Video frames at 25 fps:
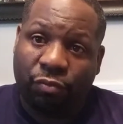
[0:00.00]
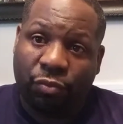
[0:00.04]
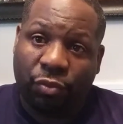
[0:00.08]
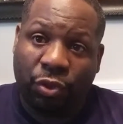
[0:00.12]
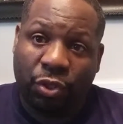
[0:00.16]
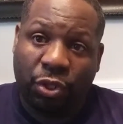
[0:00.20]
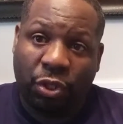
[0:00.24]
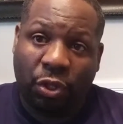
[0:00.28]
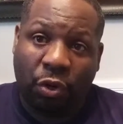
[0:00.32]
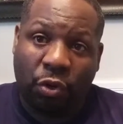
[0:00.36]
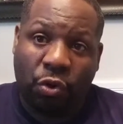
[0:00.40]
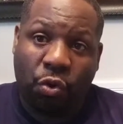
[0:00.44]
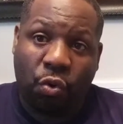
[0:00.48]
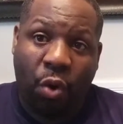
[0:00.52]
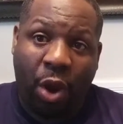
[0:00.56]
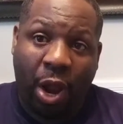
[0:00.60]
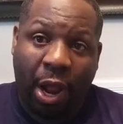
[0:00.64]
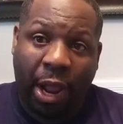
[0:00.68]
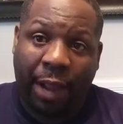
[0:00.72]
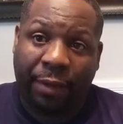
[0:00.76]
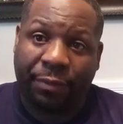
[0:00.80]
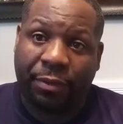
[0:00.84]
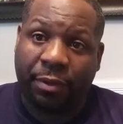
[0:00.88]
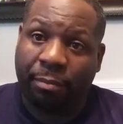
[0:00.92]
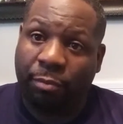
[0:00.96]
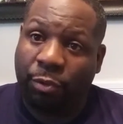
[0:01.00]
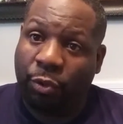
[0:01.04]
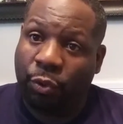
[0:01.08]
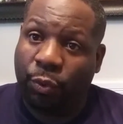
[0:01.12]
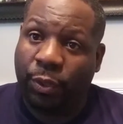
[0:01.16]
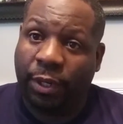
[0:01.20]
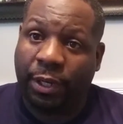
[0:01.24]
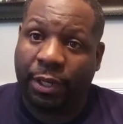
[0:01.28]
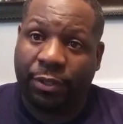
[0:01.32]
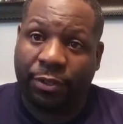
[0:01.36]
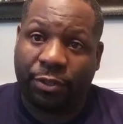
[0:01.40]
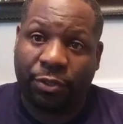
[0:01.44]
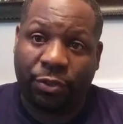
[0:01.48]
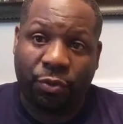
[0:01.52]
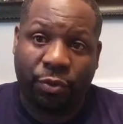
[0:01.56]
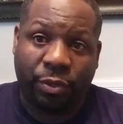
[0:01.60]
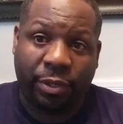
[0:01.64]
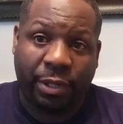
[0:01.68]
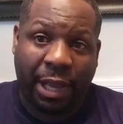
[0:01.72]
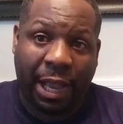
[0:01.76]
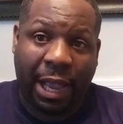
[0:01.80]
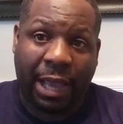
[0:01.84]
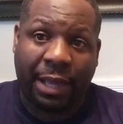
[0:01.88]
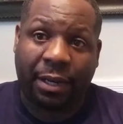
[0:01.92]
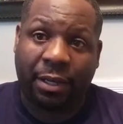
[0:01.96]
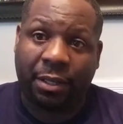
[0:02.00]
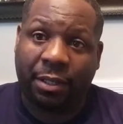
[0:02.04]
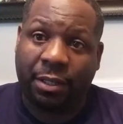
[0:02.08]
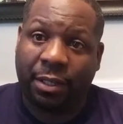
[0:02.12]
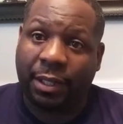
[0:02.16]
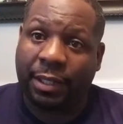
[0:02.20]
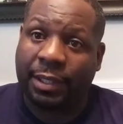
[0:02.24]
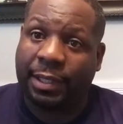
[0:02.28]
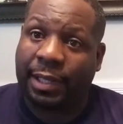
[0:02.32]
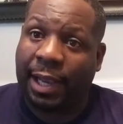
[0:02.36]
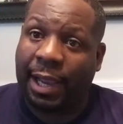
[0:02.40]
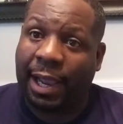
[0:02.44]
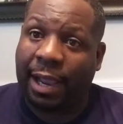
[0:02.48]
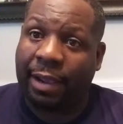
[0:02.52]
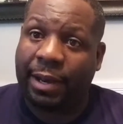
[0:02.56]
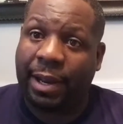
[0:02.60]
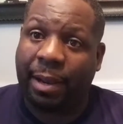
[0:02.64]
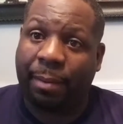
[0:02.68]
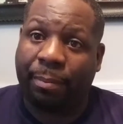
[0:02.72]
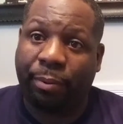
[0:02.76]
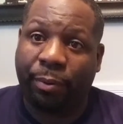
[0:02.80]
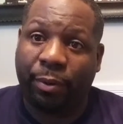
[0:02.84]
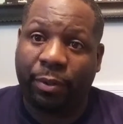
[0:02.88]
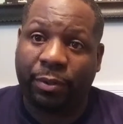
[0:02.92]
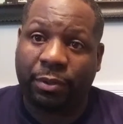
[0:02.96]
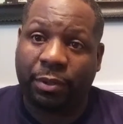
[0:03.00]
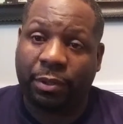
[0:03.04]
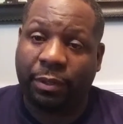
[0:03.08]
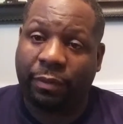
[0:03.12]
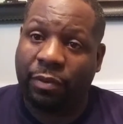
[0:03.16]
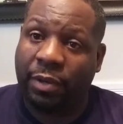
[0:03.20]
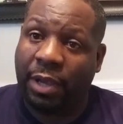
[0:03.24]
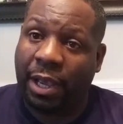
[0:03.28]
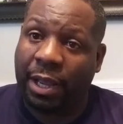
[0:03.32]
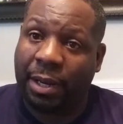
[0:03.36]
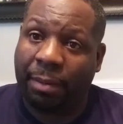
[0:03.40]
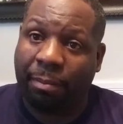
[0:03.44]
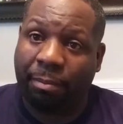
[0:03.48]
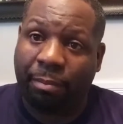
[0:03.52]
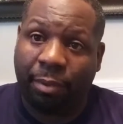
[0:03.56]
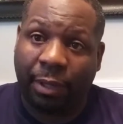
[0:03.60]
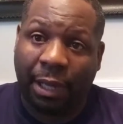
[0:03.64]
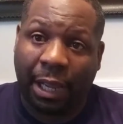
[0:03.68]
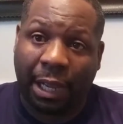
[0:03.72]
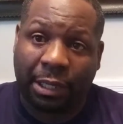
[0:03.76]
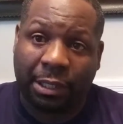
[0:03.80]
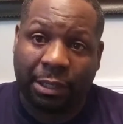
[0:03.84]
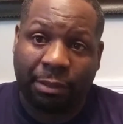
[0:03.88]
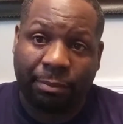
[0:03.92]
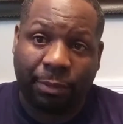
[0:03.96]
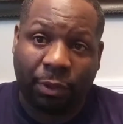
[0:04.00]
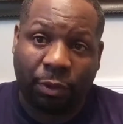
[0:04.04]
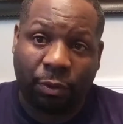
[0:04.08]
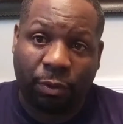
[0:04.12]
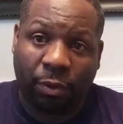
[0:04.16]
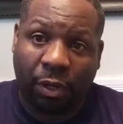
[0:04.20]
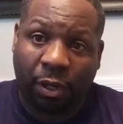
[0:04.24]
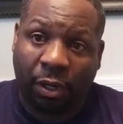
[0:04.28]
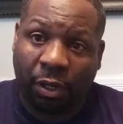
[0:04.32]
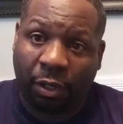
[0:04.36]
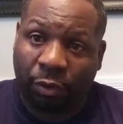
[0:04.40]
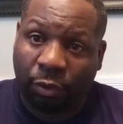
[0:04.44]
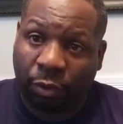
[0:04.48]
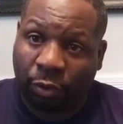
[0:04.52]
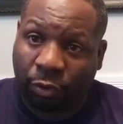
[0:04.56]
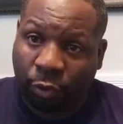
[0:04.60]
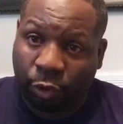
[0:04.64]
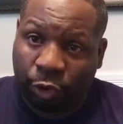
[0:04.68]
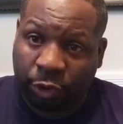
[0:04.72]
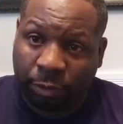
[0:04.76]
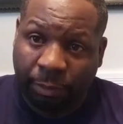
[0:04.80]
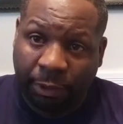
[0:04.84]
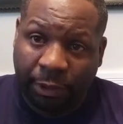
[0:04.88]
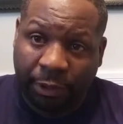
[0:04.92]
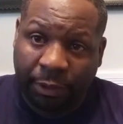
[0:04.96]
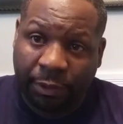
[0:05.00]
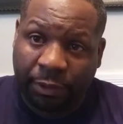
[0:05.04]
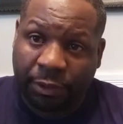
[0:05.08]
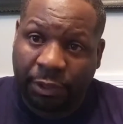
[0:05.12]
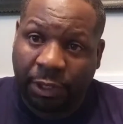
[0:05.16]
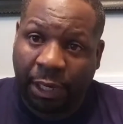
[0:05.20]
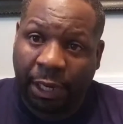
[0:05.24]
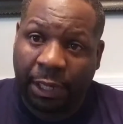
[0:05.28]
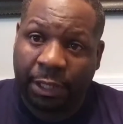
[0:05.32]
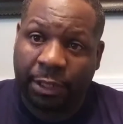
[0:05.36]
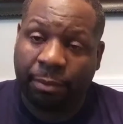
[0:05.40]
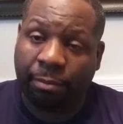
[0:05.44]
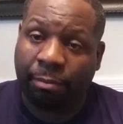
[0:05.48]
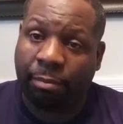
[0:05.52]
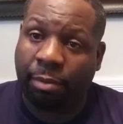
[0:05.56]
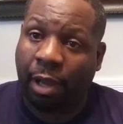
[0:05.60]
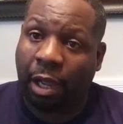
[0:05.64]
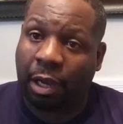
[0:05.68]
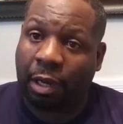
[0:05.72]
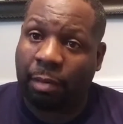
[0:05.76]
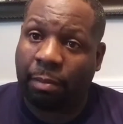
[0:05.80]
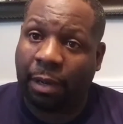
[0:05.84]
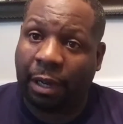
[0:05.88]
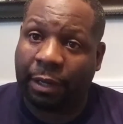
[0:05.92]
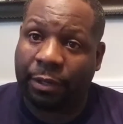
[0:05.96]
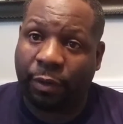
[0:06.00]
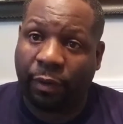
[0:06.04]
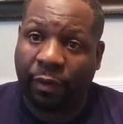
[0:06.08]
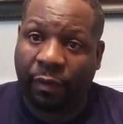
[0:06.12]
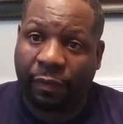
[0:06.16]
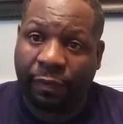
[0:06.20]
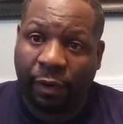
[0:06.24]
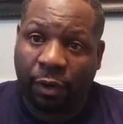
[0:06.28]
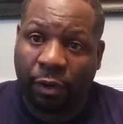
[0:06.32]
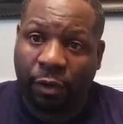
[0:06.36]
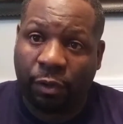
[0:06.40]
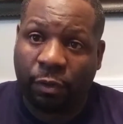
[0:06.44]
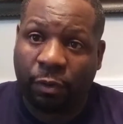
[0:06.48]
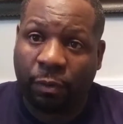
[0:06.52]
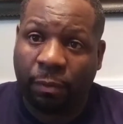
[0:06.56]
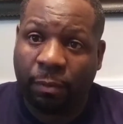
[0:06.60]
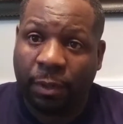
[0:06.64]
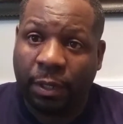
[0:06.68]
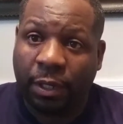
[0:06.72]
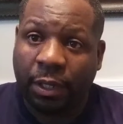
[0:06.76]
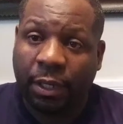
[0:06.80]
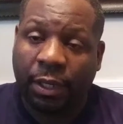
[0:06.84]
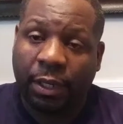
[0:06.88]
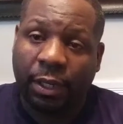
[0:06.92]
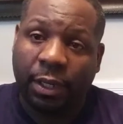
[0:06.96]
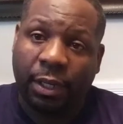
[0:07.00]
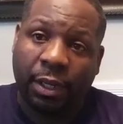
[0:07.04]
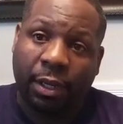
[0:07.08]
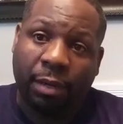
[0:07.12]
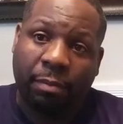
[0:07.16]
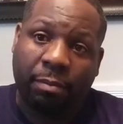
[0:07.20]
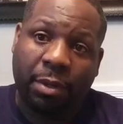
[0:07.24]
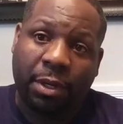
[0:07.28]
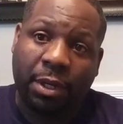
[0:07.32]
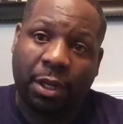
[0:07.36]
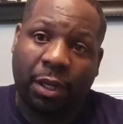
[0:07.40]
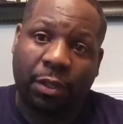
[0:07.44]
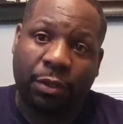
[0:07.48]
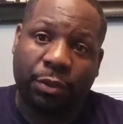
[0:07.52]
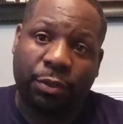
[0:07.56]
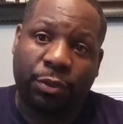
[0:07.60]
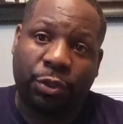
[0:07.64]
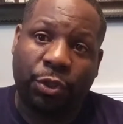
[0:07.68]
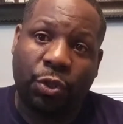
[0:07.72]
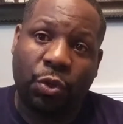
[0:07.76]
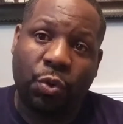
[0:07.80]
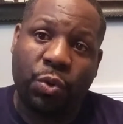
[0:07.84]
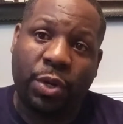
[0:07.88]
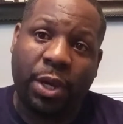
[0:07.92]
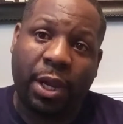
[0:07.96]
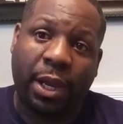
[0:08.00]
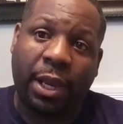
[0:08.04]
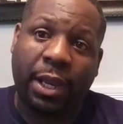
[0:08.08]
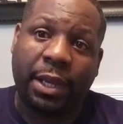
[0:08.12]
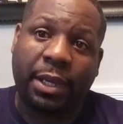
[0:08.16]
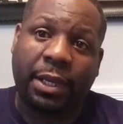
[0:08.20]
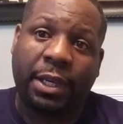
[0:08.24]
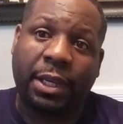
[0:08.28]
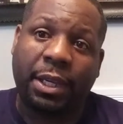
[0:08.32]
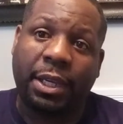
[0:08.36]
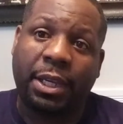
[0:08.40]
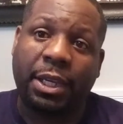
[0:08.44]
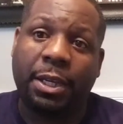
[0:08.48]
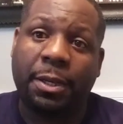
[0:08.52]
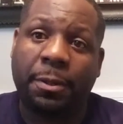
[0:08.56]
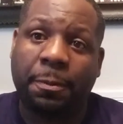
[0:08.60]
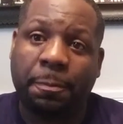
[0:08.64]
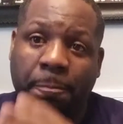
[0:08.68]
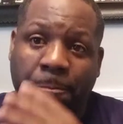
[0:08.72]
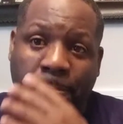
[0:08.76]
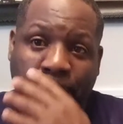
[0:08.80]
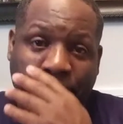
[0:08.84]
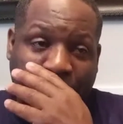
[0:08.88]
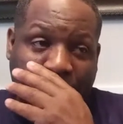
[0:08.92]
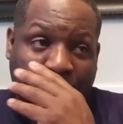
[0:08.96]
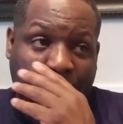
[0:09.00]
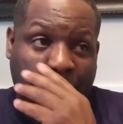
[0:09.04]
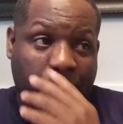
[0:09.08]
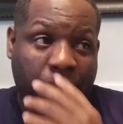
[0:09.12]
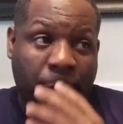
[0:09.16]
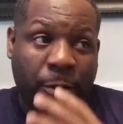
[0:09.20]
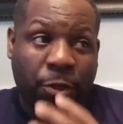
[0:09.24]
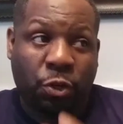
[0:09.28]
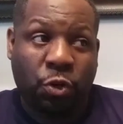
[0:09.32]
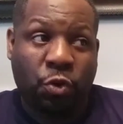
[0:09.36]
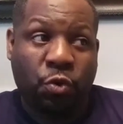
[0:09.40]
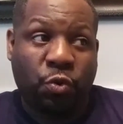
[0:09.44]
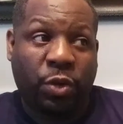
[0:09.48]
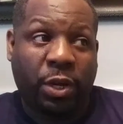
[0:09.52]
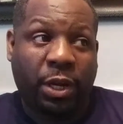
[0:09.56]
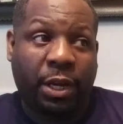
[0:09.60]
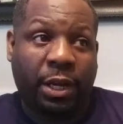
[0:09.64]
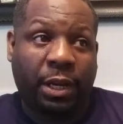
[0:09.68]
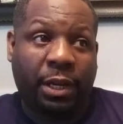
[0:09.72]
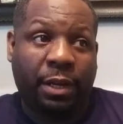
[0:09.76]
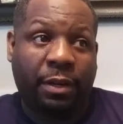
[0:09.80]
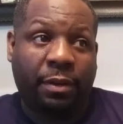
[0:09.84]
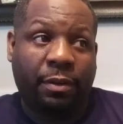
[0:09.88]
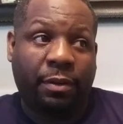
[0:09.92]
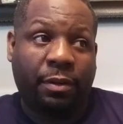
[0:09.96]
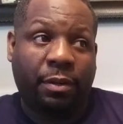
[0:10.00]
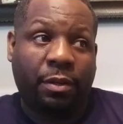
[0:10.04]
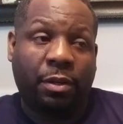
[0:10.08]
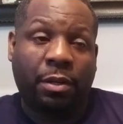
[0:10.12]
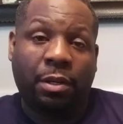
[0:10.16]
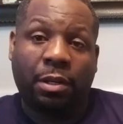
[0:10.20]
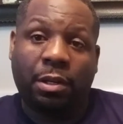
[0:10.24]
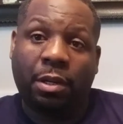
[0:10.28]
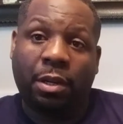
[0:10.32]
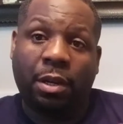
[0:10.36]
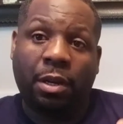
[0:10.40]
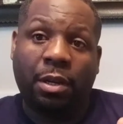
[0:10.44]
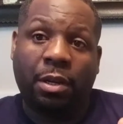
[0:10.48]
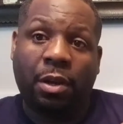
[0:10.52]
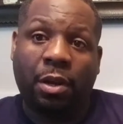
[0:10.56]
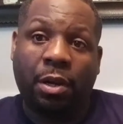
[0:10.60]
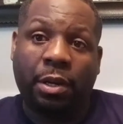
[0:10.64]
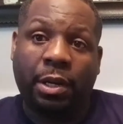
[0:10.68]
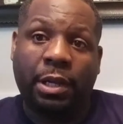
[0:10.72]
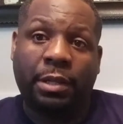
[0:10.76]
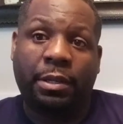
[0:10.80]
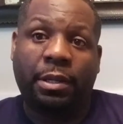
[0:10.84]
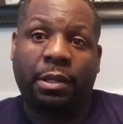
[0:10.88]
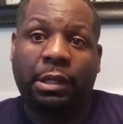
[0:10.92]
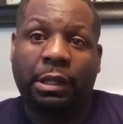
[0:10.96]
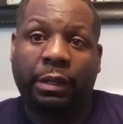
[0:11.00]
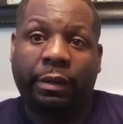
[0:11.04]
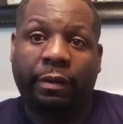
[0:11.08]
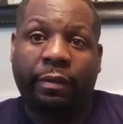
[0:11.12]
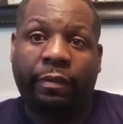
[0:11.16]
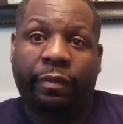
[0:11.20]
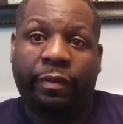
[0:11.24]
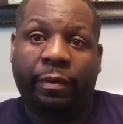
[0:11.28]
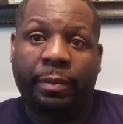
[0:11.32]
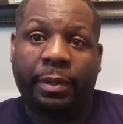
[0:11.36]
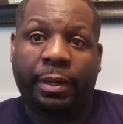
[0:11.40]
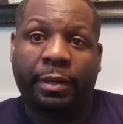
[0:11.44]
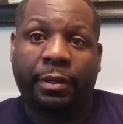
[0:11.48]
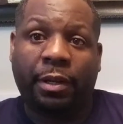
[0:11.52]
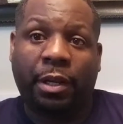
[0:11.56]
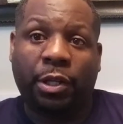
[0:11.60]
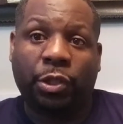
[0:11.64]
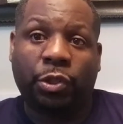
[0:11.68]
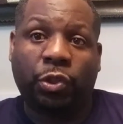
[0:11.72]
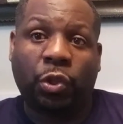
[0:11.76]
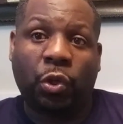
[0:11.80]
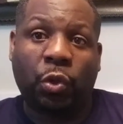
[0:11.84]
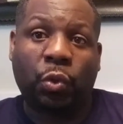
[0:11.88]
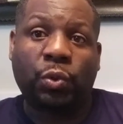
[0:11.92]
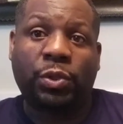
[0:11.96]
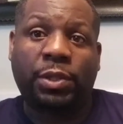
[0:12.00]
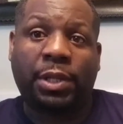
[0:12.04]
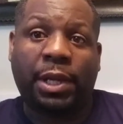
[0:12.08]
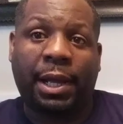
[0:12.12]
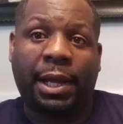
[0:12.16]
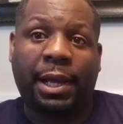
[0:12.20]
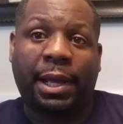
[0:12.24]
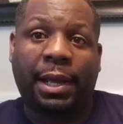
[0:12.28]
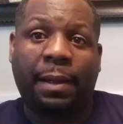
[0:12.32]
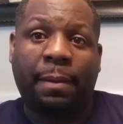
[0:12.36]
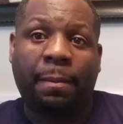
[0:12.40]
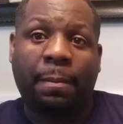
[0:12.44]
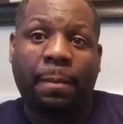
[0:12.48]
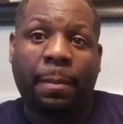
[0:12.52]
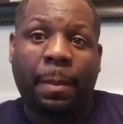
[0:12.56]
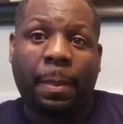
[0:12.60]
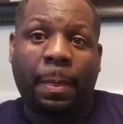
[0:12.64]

You know, you have to do this. You got to cut tie with that person. If you got to block them on all your social media sites, block them out your phone, because you can't keep, you can't get delivered from a soul tie